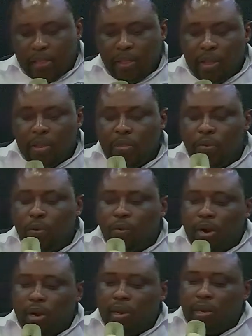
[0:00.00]
I think
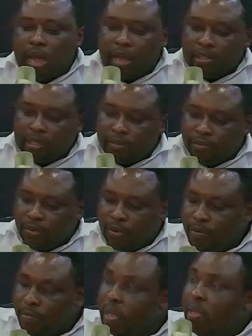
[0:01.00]
you credit us
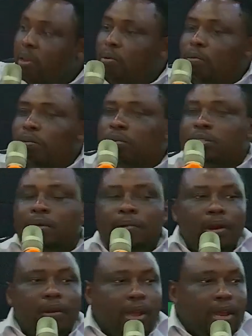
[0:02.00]
for being good
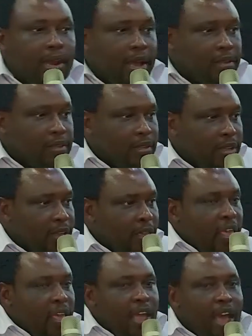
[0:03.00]
summary writers.
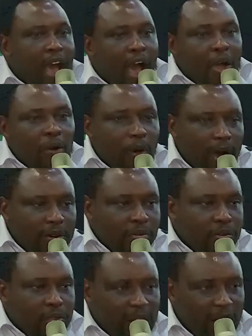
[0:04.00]
I
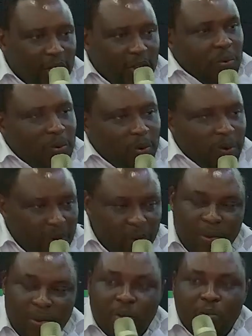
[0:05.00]
want to thank you
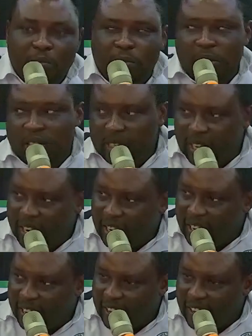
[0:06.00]
for
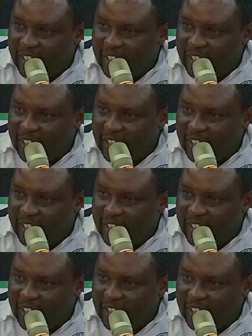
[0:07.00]
listening.